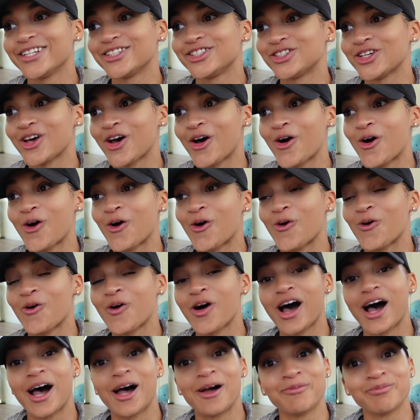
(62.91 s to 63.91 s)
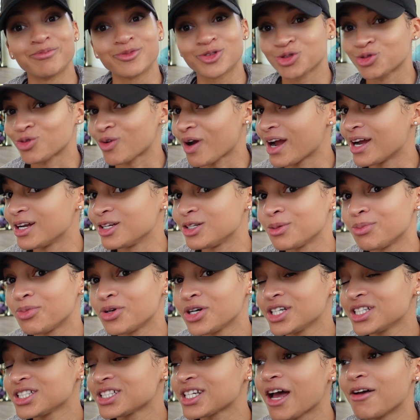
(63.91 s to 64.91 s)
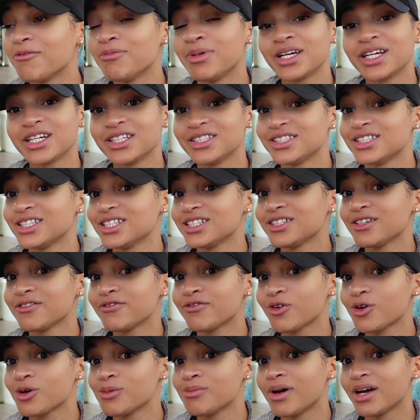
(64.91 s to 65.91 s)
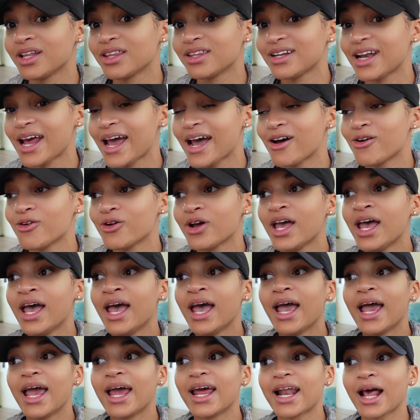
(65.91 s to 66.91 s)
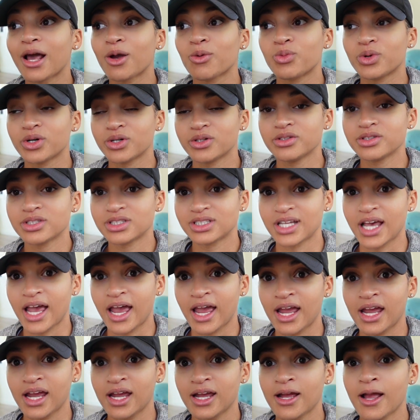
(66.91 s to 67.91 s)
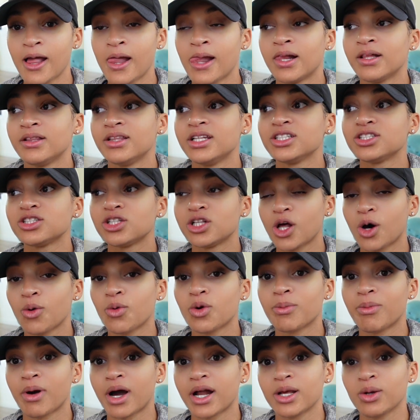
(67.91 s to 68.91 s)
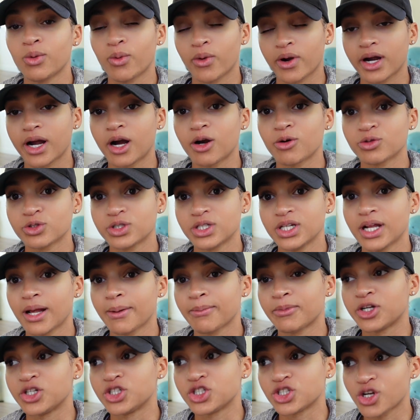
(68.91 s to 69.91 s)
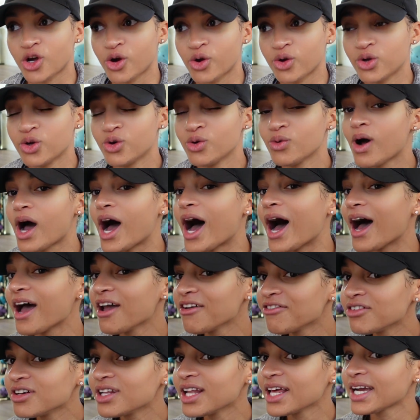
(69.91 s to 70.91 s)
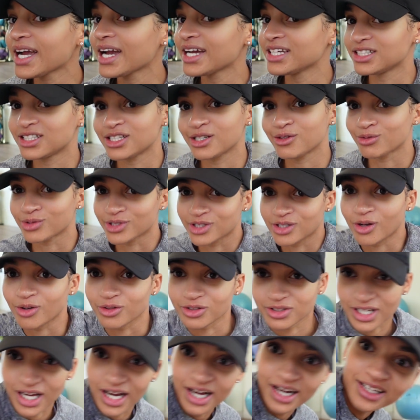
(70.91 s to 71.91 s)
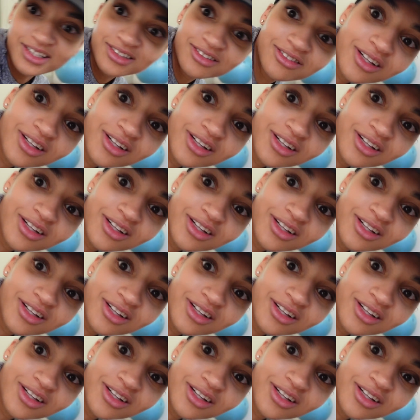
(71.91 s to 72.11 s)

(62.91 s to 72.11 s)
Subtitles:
So I'm trying to push. I've been consistent for a month now, and I will say this lower body workout routine I'm going to show you, I feel like I see results, guys.